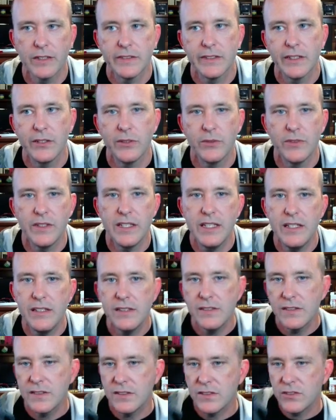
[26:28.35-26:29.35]
So
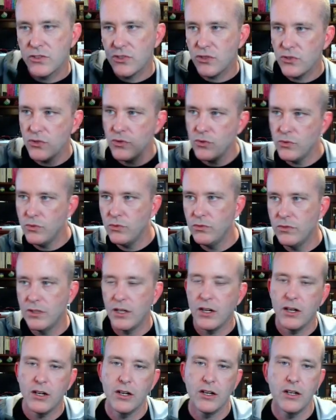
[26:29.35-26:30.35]
these two
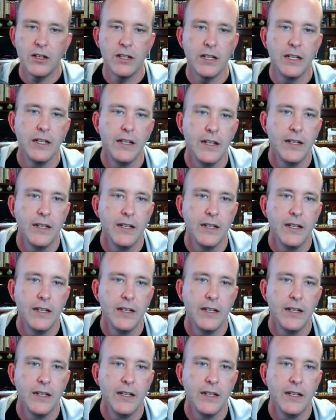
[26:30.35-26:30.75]
are